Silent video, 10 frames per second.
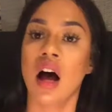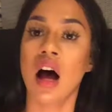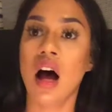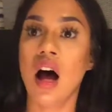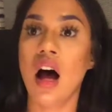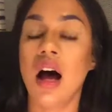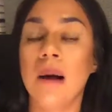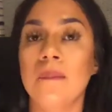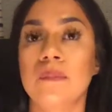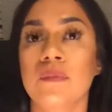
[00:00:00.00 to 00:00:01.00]

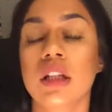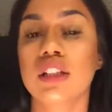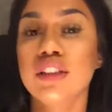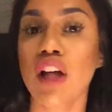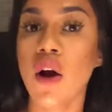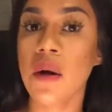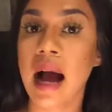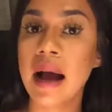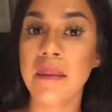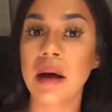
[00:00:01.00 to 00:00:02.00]
So
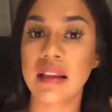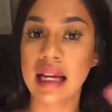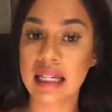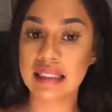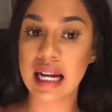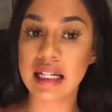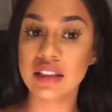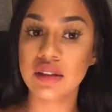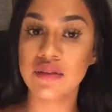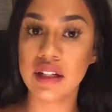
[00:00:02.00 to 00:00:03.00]
like I said, I can
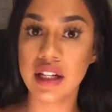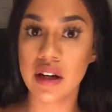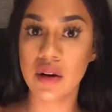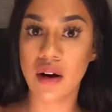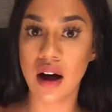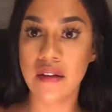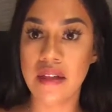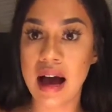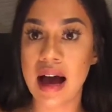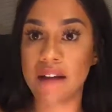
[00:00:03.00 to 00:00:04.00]
do a video on
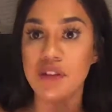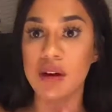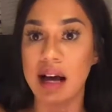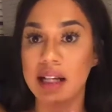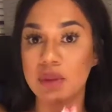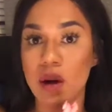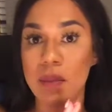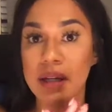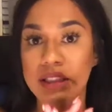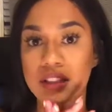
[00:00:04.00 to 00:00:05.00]
that if you guys want
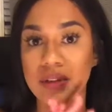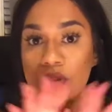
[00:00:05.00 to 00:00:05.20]
me to.